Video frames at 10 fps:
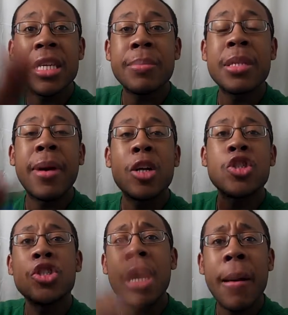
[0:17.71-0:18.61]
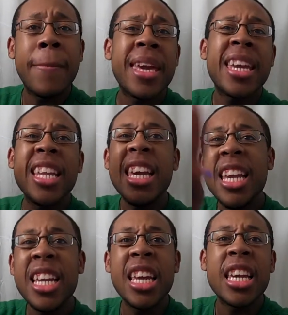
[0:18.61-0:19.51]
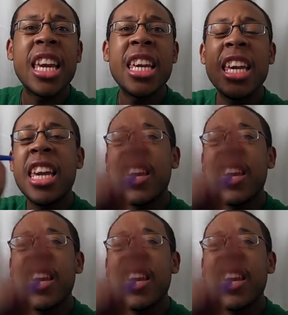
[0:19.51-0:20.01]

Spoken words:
tips about shopping and eating and